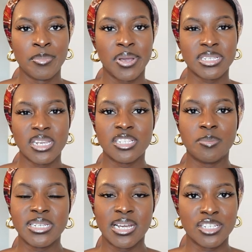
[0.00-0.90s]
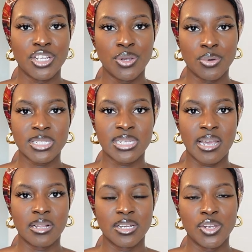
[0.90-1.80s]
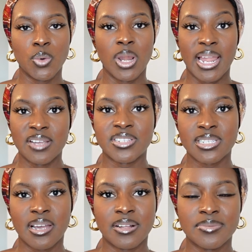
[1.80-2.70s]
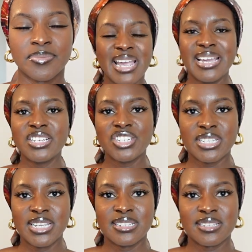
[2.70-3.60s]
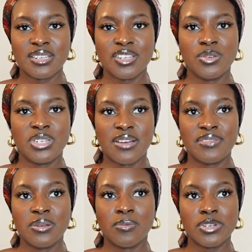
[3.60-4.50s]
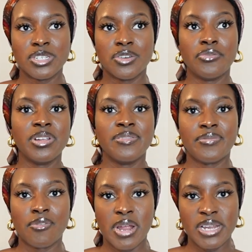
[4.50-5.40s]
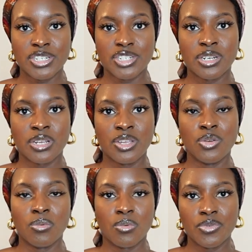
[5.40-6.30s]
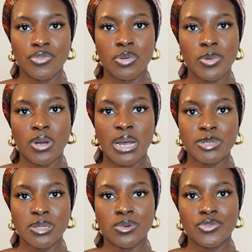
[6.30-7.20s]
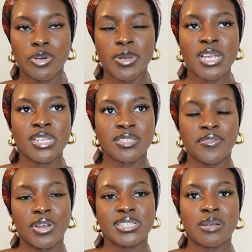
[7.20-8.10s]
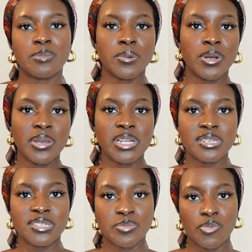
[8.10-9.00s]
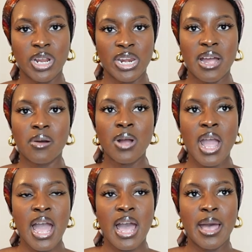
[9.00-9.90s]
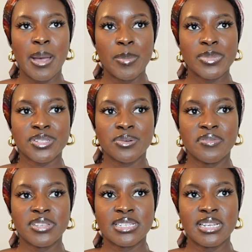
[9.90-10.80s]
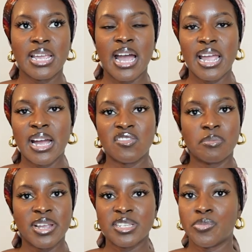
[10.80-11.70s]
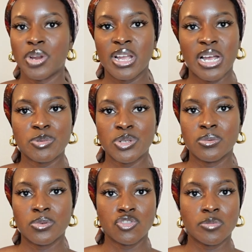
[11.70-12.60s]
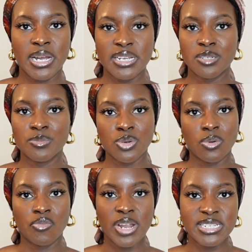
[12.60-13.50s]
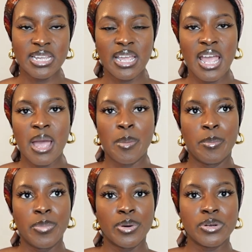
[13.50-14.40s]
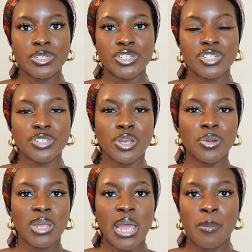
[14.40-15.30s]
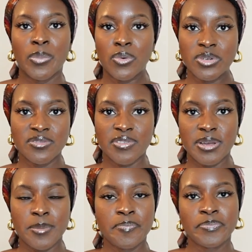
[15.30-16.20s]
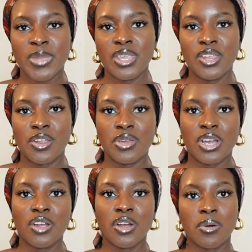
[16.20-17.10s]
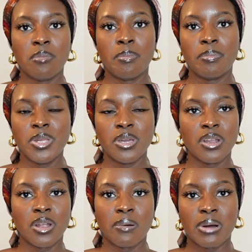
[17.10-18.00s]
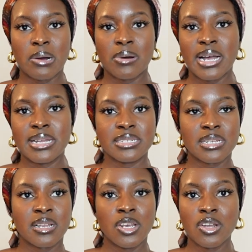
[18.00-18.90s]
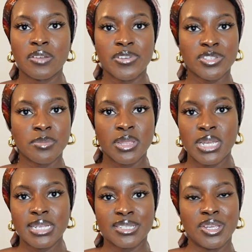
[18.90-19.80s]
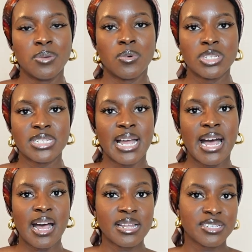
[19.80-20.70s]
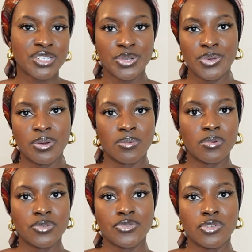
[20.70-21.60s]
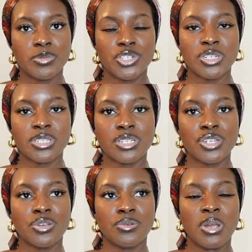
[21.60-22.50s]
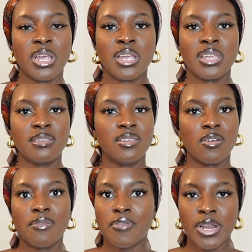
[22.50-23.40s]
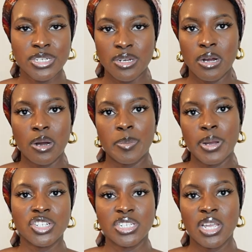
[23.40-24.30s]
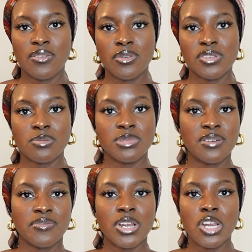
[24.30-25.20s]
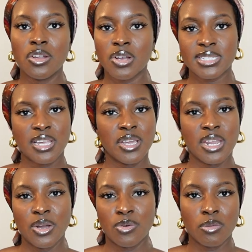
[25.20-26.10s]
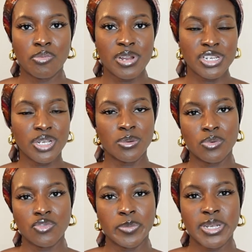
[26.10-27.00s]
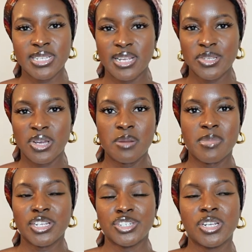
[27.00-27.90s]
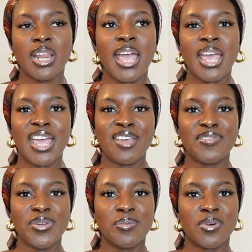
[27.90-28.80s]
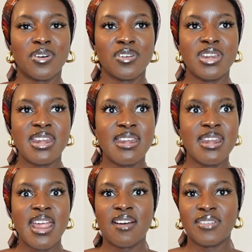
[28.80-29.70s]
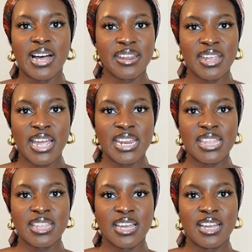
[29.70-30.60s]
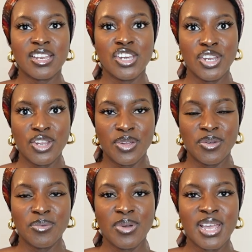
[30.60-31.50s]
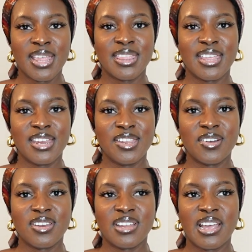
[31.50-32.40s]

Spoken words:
because it needs to be tailored to your style and your lifestyle. Each season you definitely want to refresh your wardrobe, your capsule wardrobe. So for example, going into spring now, so obviously I have my spring capsule wardrobe items already, but just so you don't get bored of it, you know, you can go out and look for some things that you want to add to your wardrobe, just to, you know, freshen it up, just to give you some different looks that you can incorporate into your wardrobe. Because as you can imagine, if you are never adding anything new, then you're gonna